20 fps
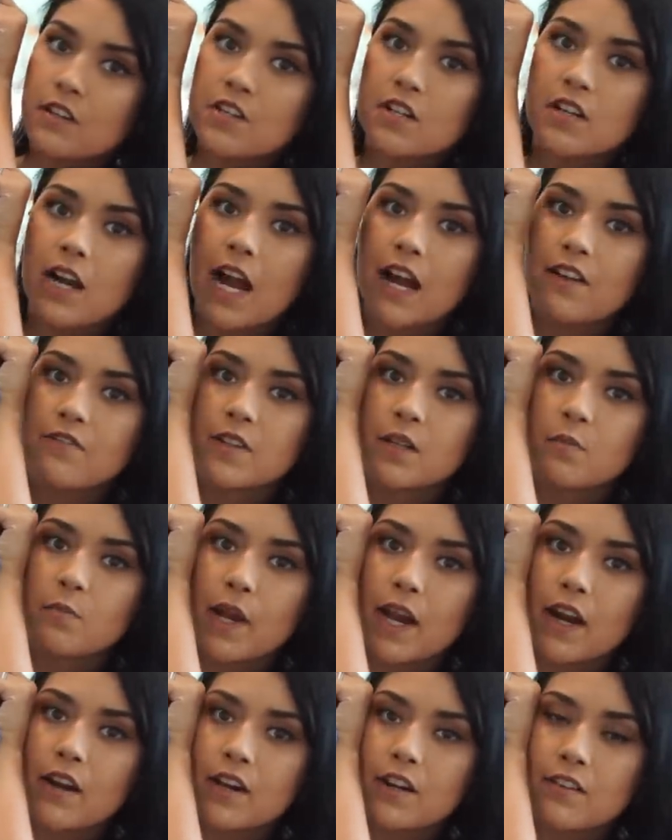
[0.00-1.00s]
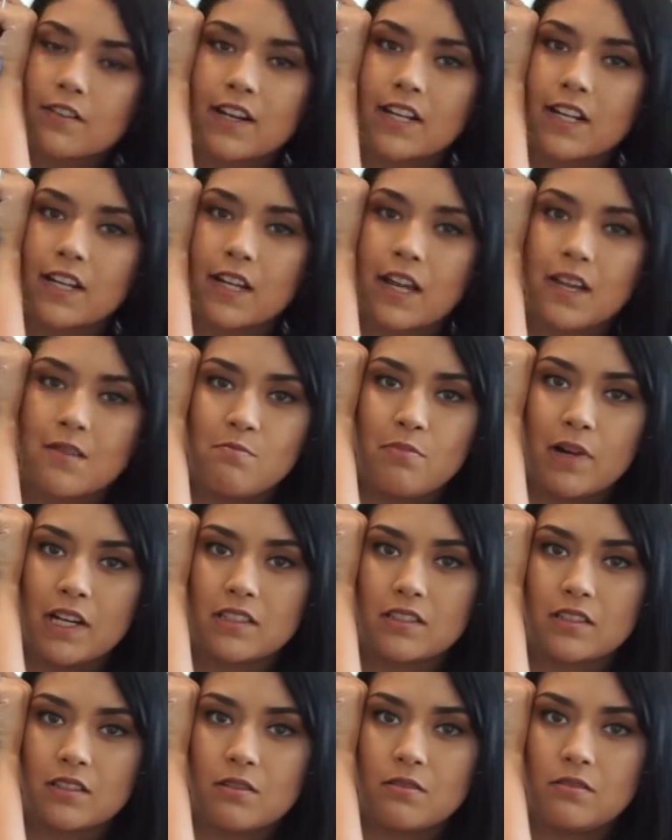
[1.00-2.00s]
a giraffe, and a parrot riding a
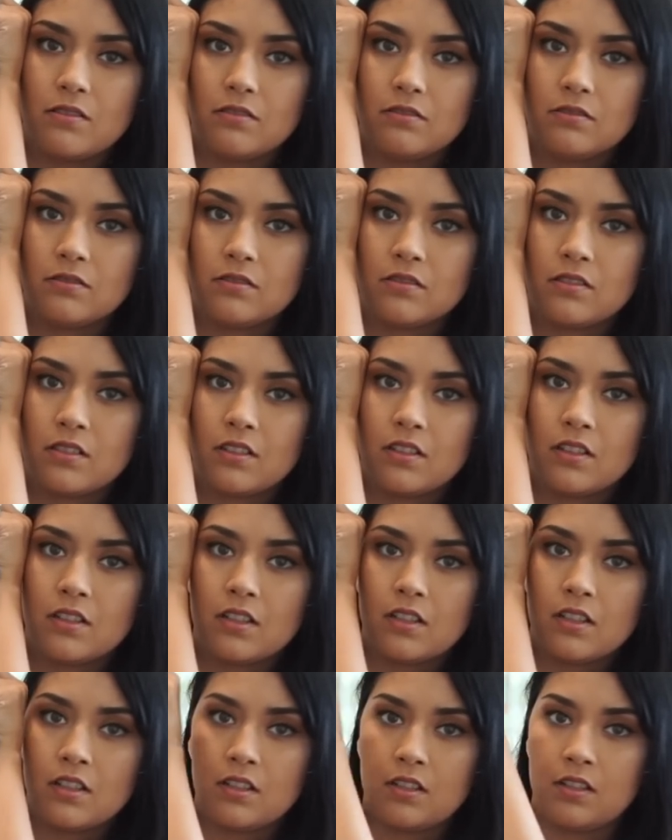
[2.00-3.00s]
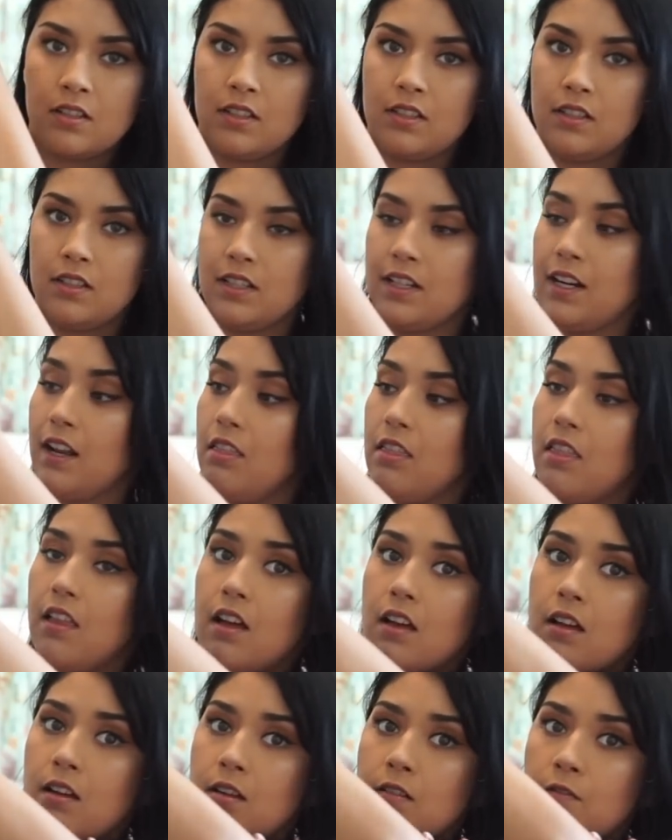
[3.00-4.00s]
bicycle. And I
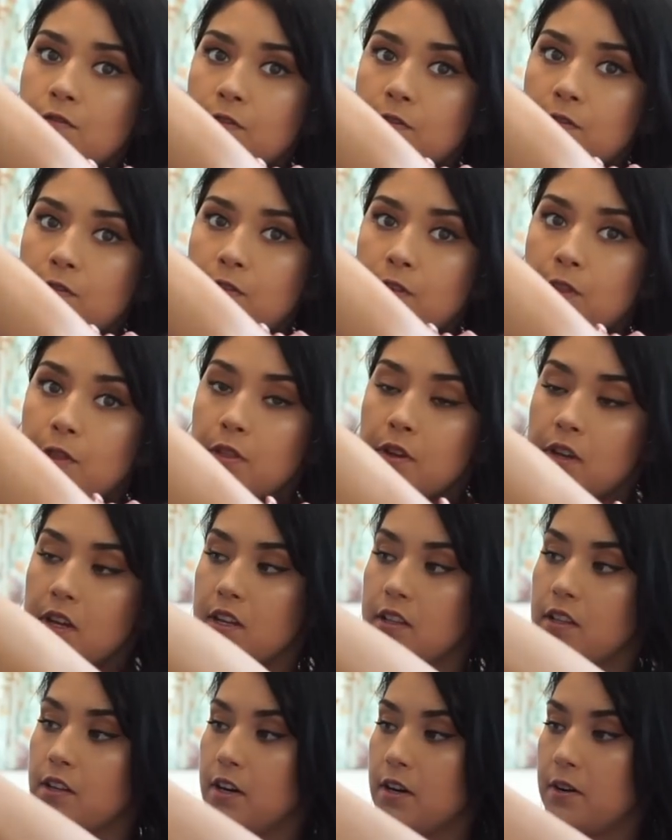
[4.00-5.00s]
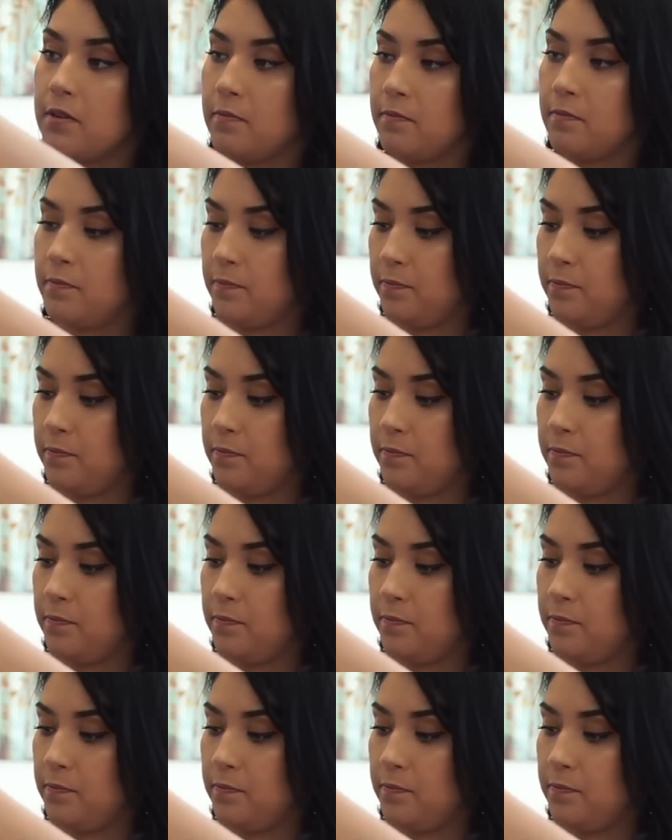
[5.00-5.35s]
love the color.